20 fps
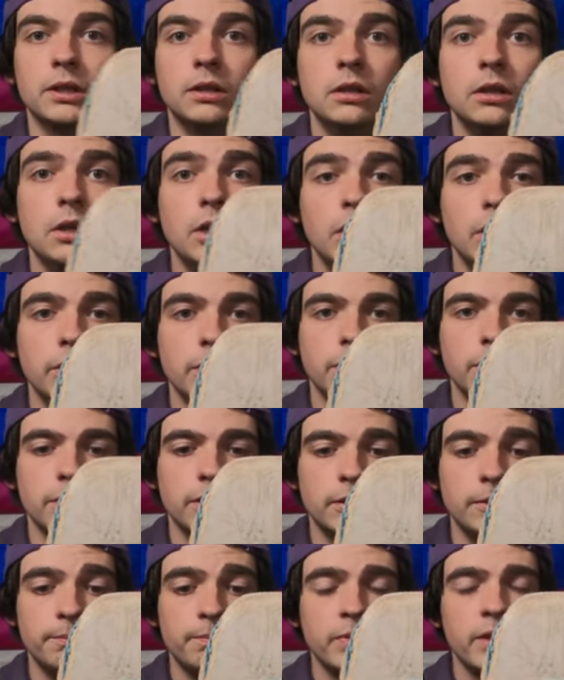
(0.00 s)
but you
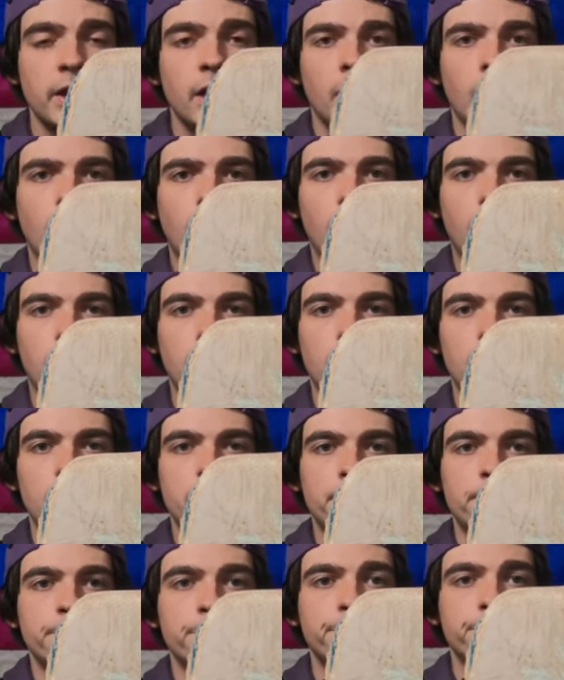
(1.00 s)
know.
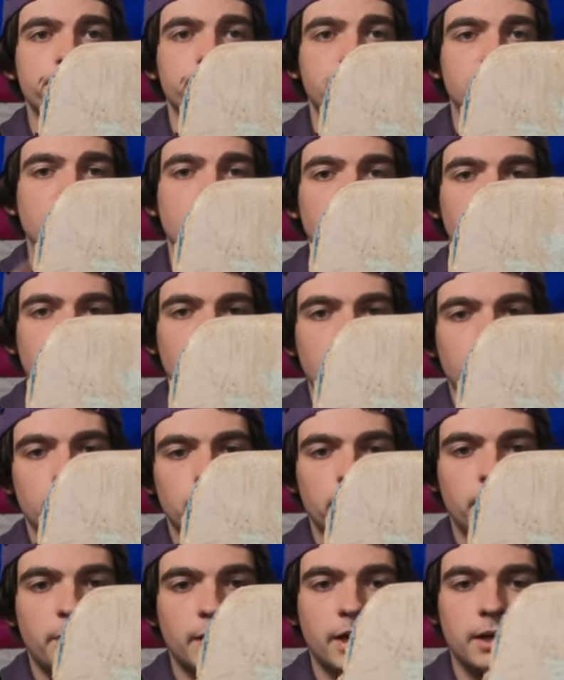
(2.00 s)
Um,
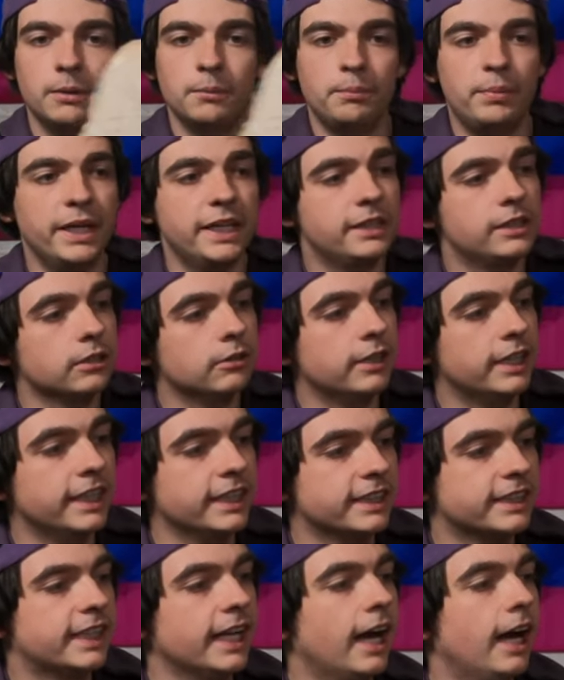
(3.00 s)
but basically,
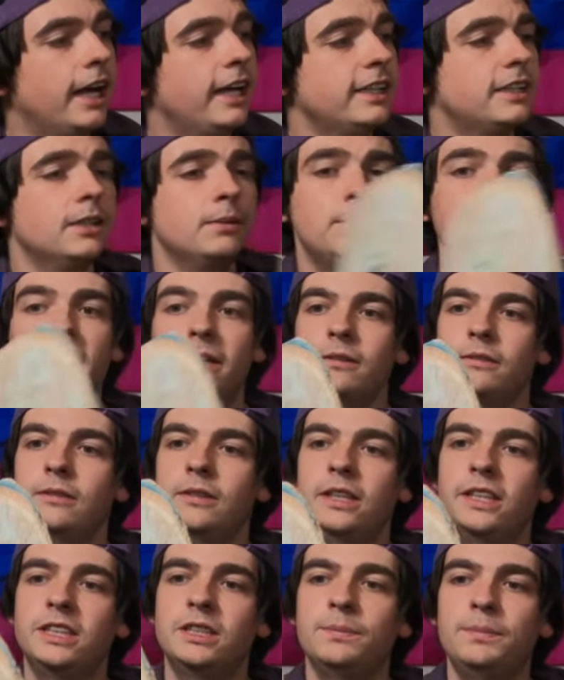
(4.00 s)
it's it's a bit
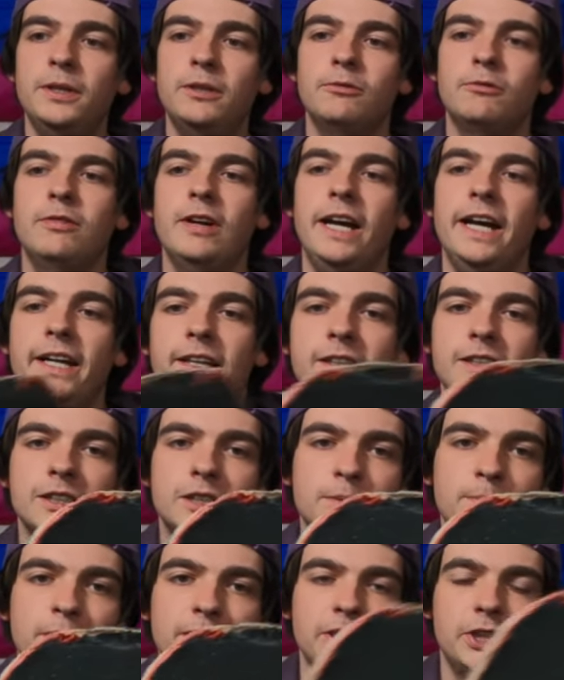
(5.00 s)
it's a bit wrecked.
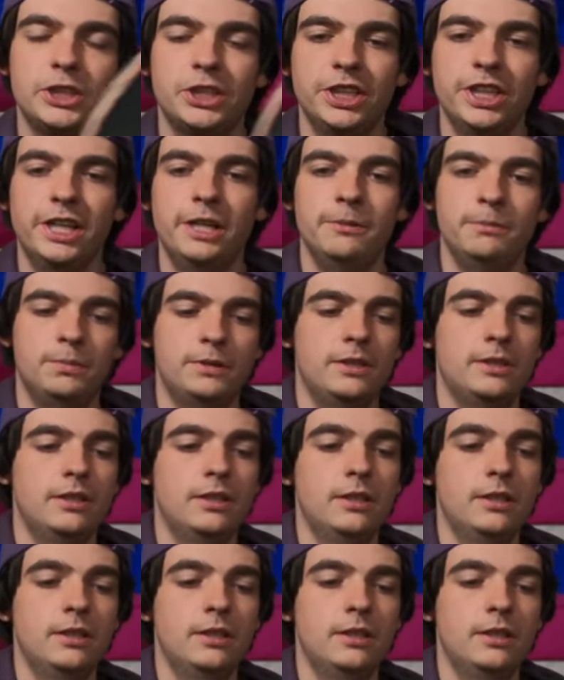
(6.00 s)
It's a bit chipped.